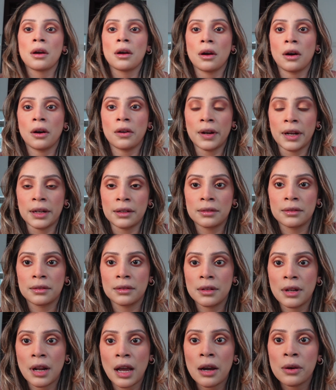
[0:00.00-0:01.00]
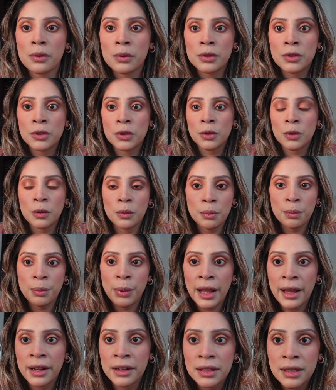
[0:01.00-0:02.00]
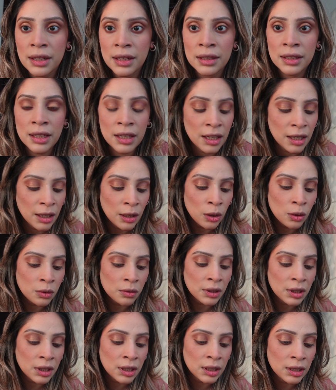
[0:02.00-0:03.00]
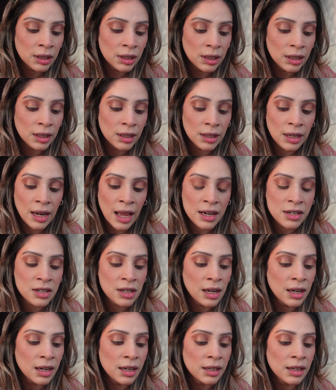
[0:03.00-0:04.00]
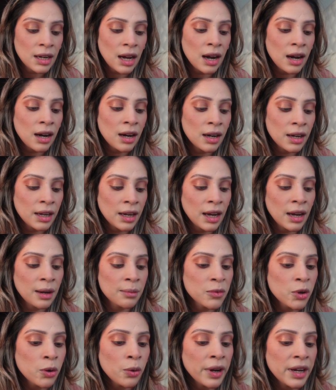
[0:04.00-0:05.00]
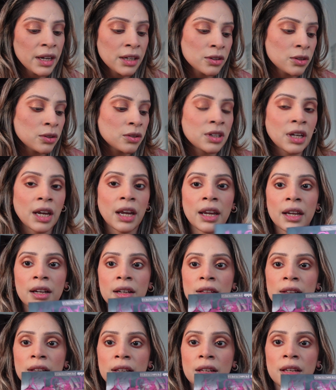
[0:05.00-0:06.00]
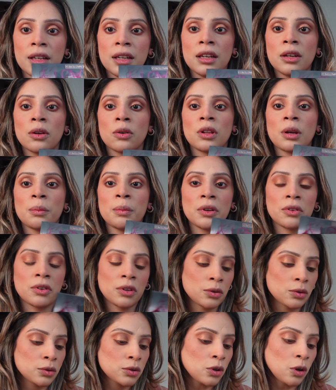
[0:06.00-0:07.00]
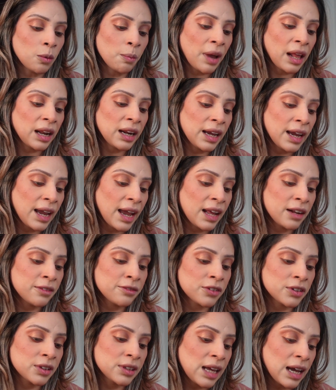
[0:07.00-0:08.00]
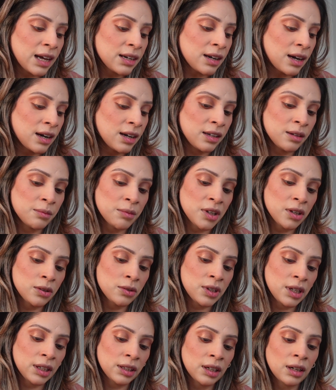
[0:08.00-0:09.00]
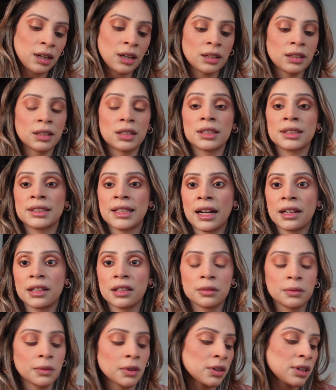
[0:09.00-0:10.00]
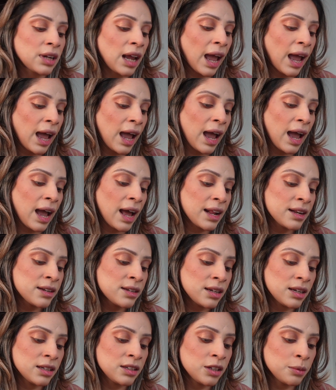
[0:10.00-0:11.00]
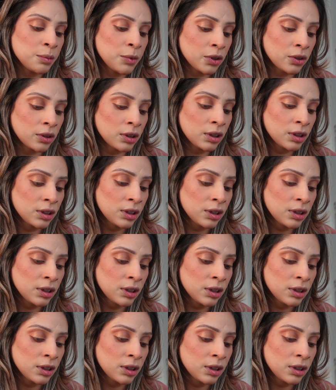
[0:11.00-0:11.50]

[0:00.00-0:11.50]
Alright, now to blend the lower lash line, I am going to take the Huda Beauty Rose Gold palette, and for that I am using the color Sandalwood and Demure.